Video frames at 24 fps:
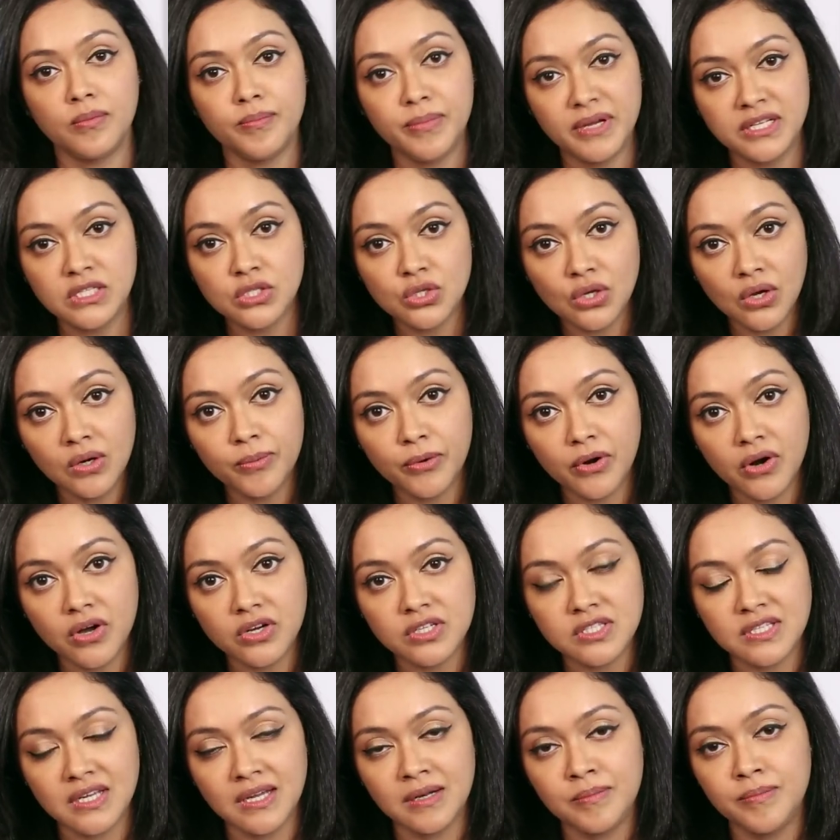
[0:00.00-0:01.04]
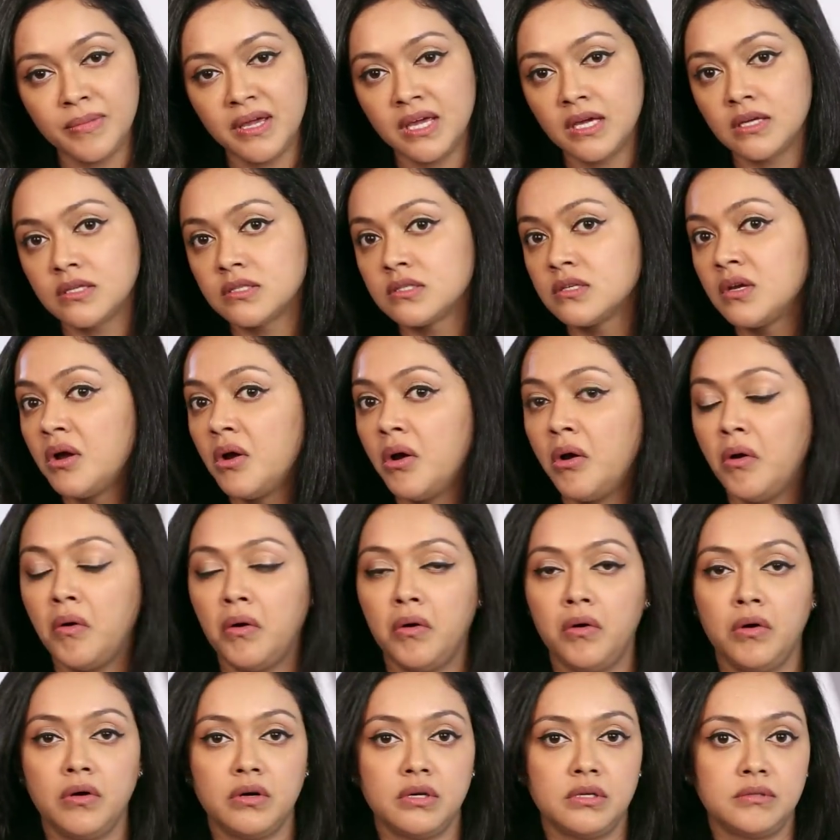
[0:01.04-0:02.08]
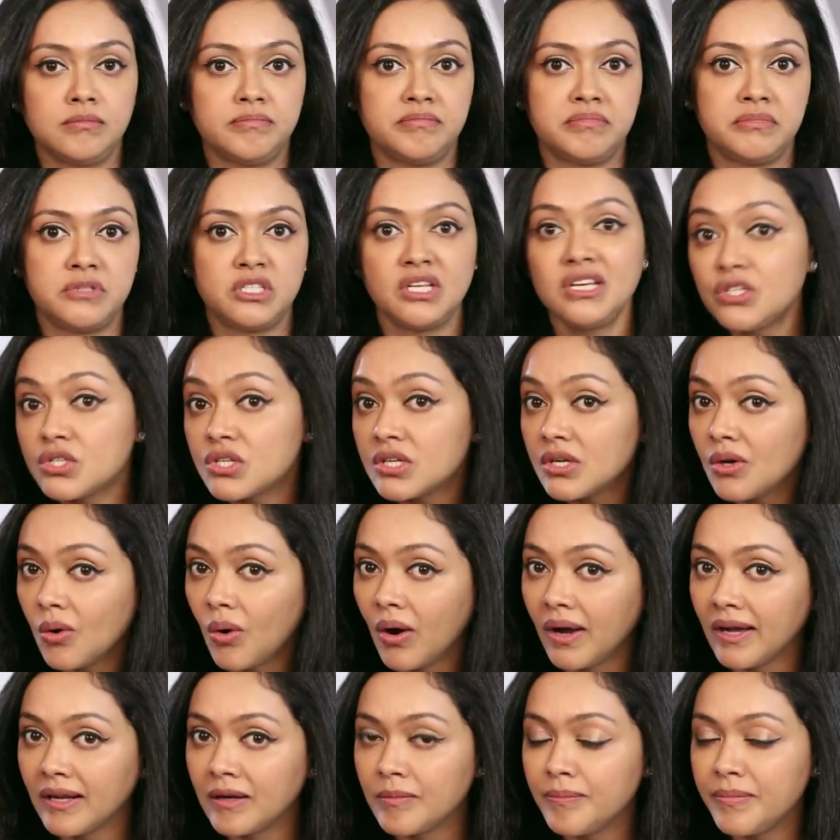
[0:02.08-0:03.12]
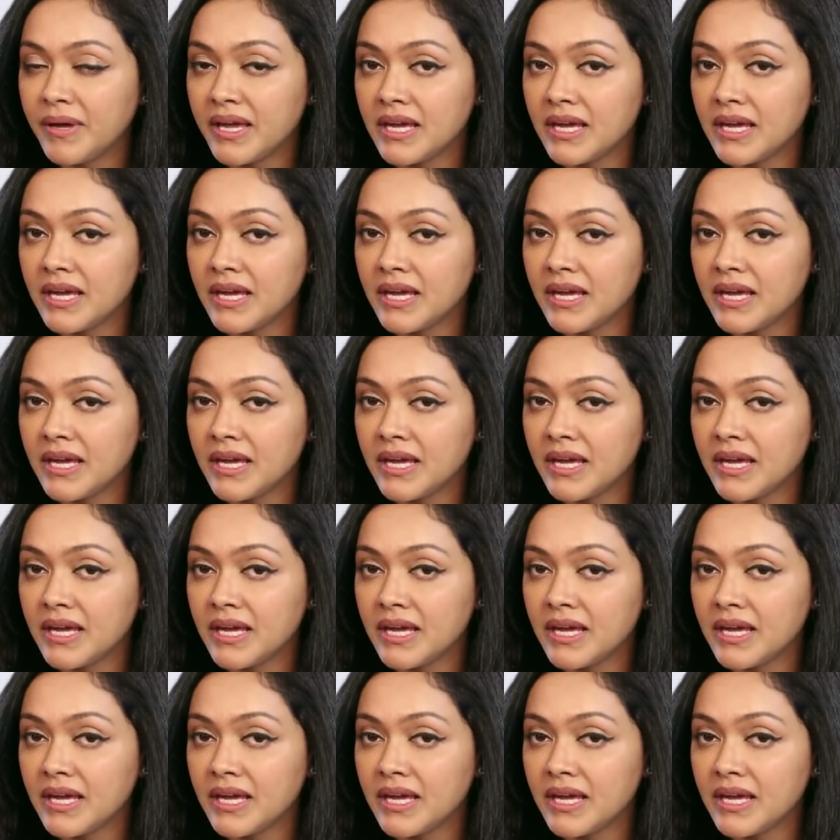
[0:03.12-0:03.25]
or a benzoyl peroxide base or a tea tree oil